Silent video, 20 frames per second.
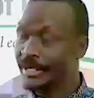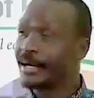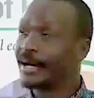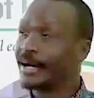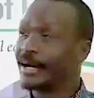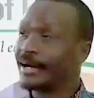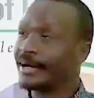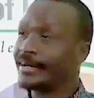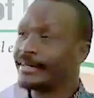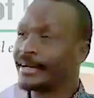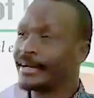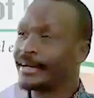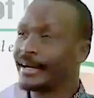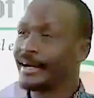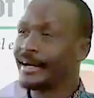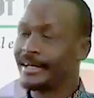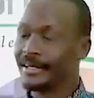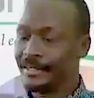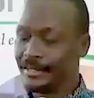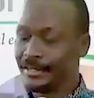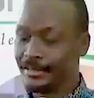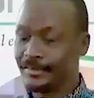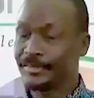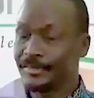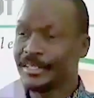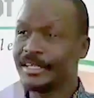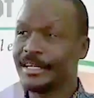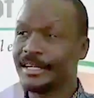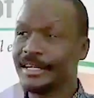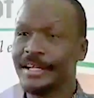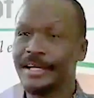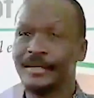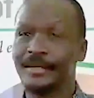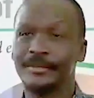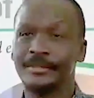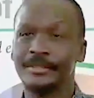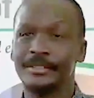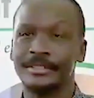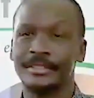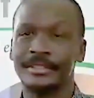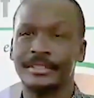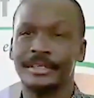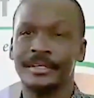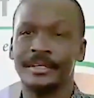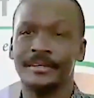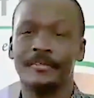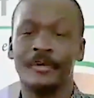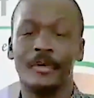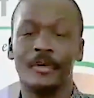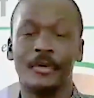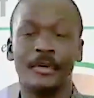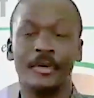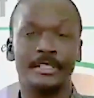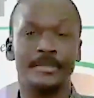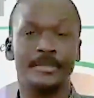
uh, the kind of leader that was vocal,